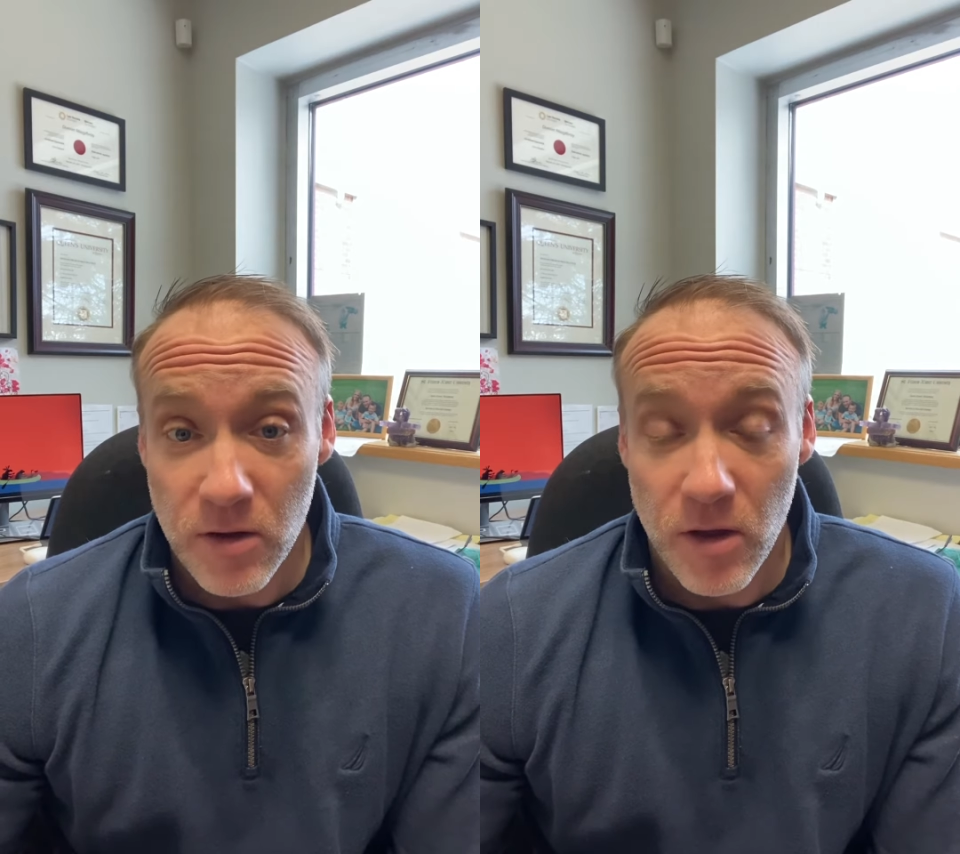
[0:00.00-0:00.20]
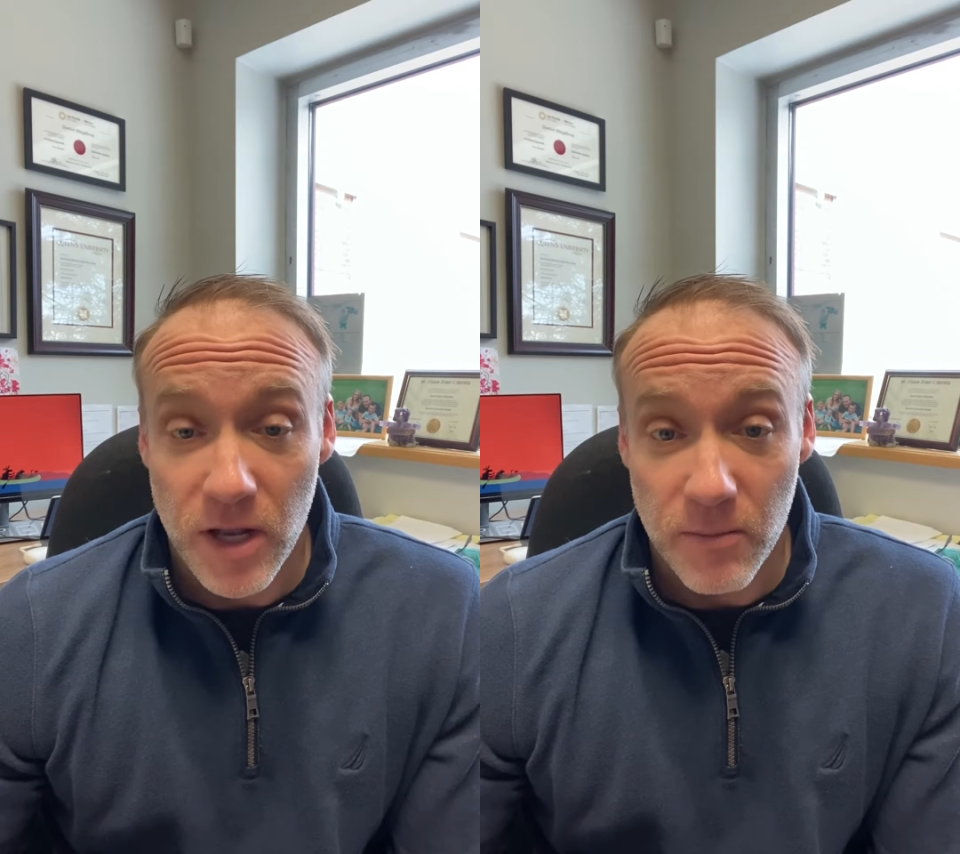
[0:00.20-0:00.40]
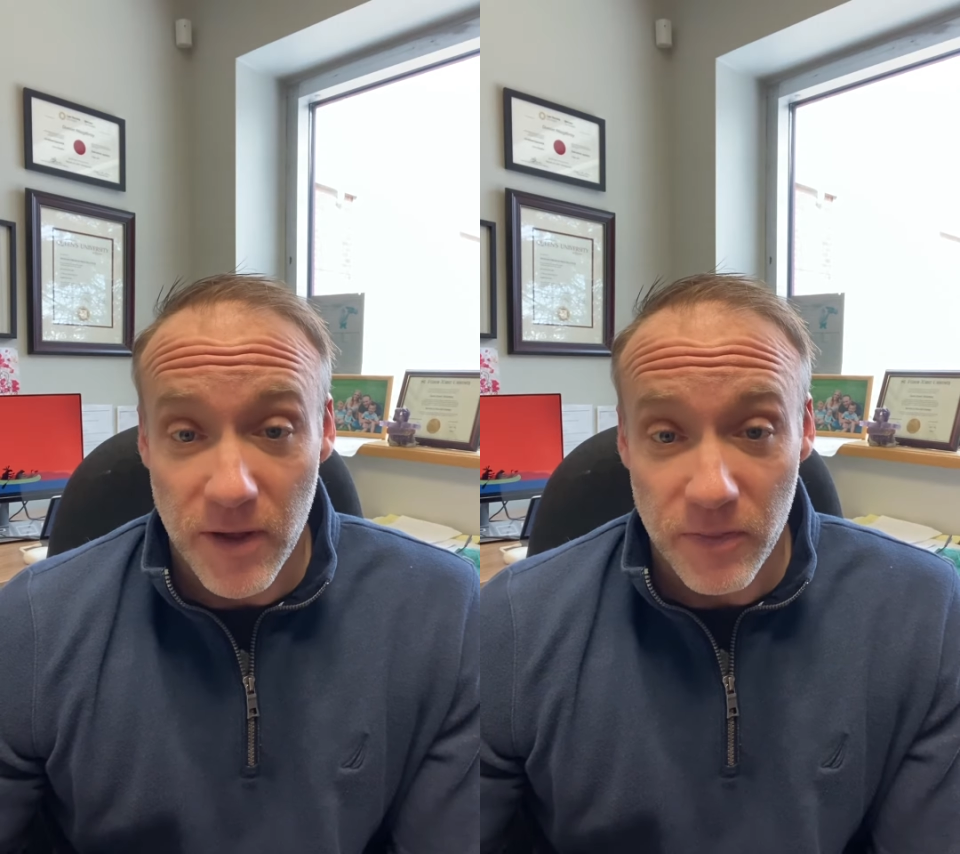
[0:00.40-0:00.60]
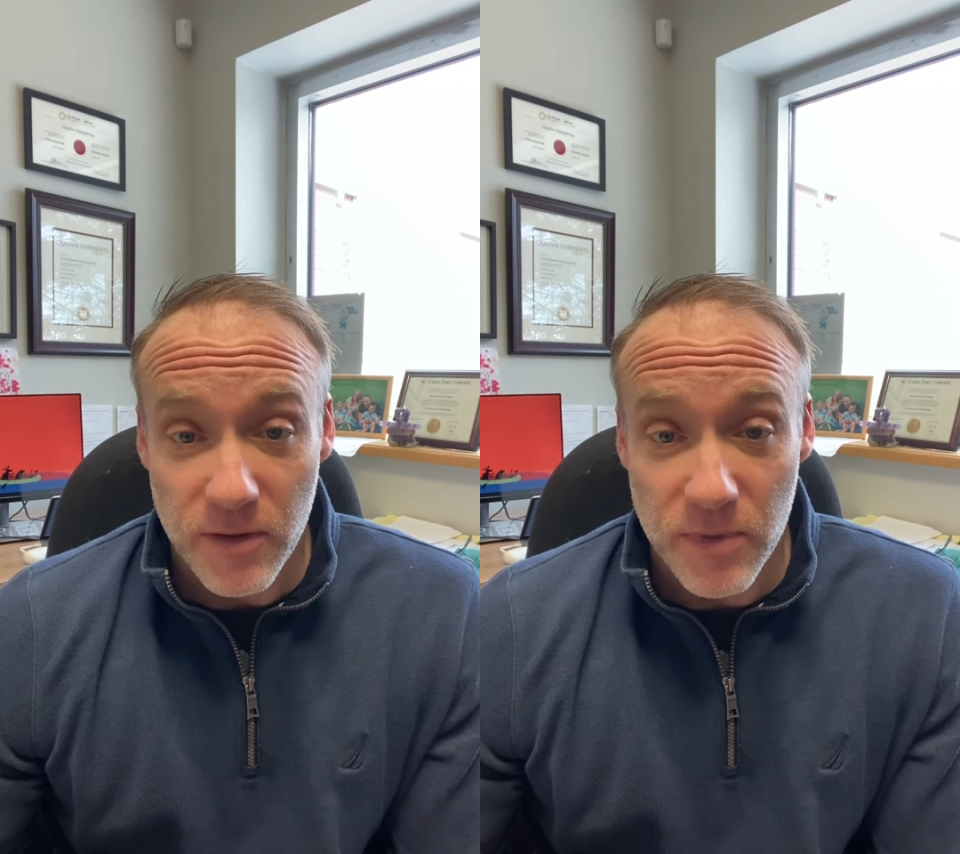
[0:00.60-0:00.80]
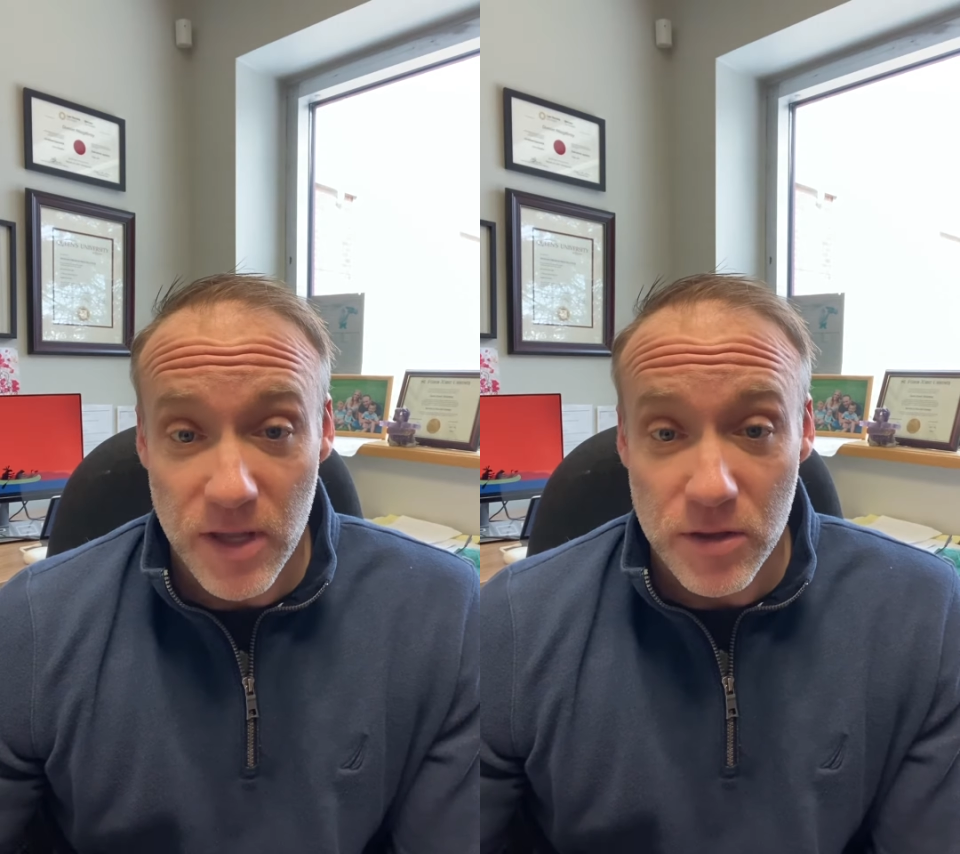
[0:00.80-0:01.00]
on a monthly
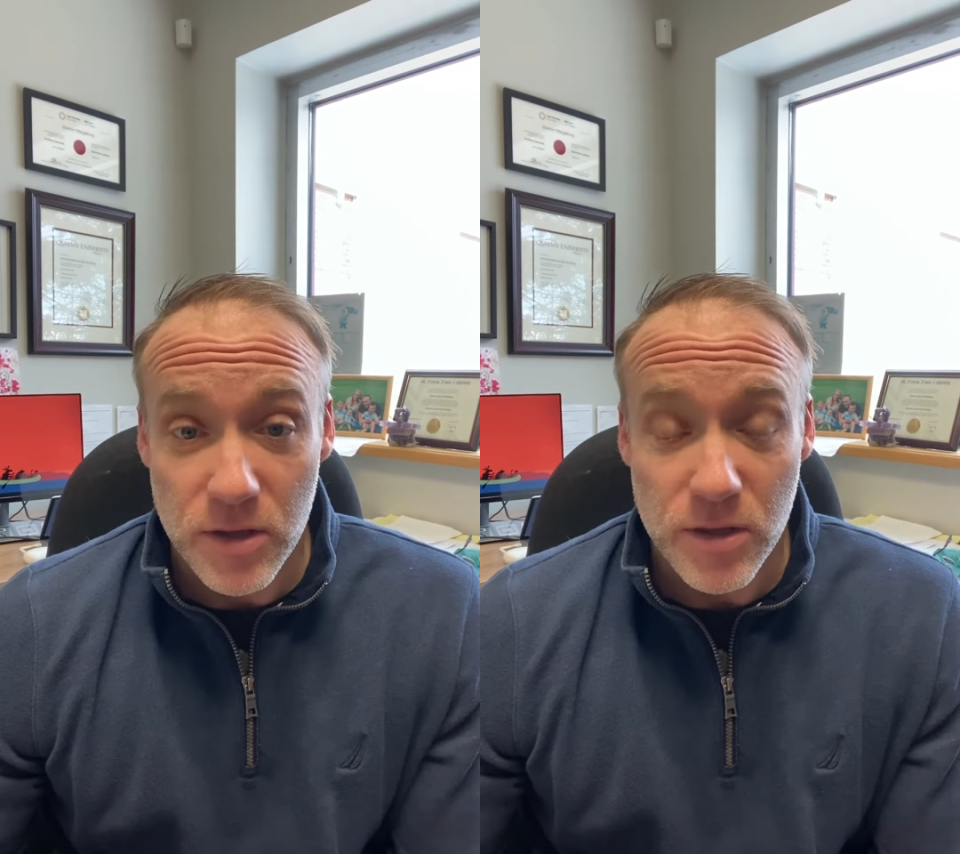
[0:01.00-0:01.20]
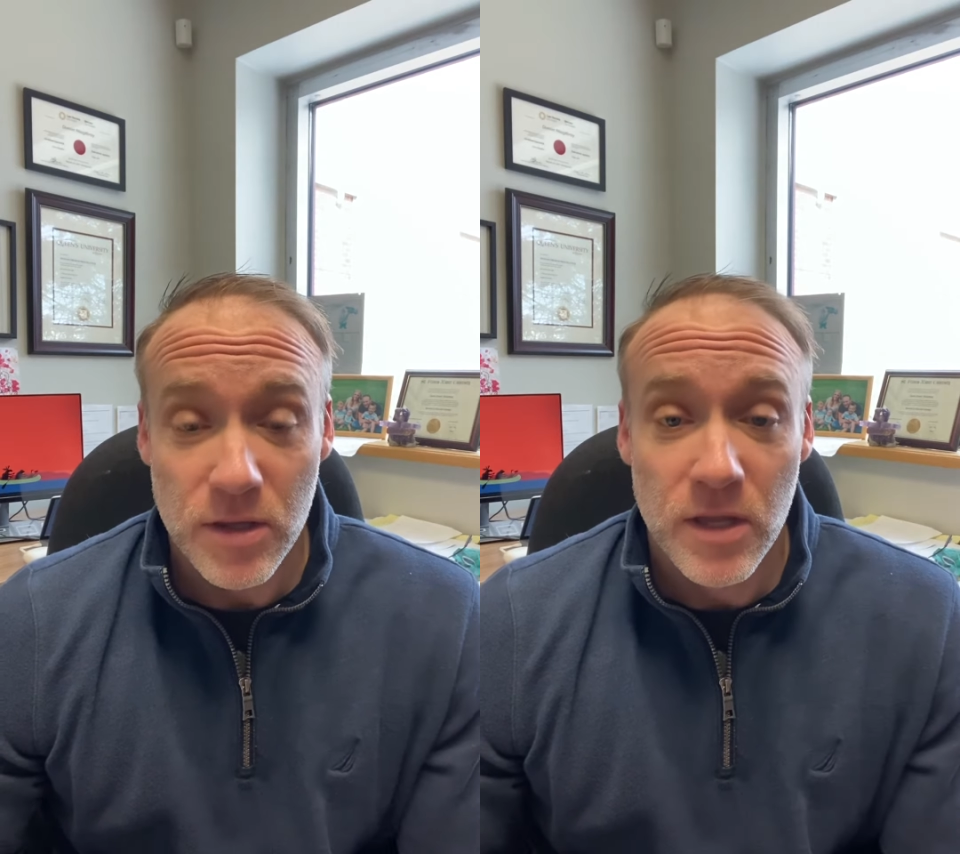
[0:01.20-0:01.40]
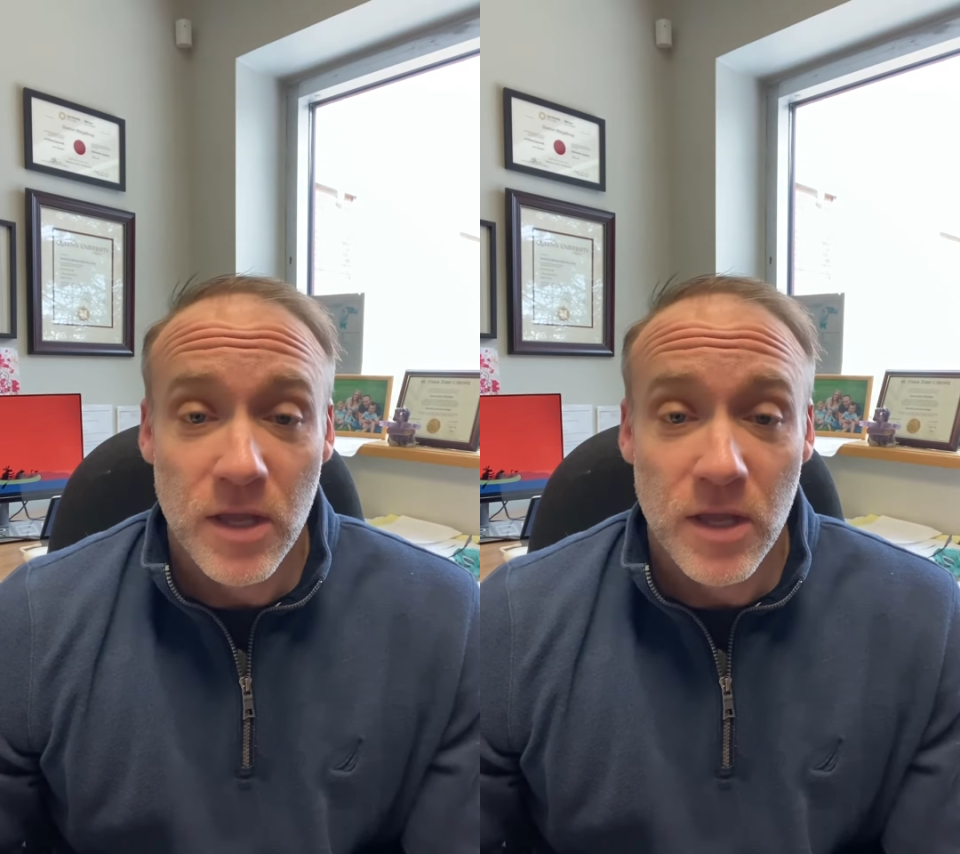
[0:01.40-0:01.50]
basis,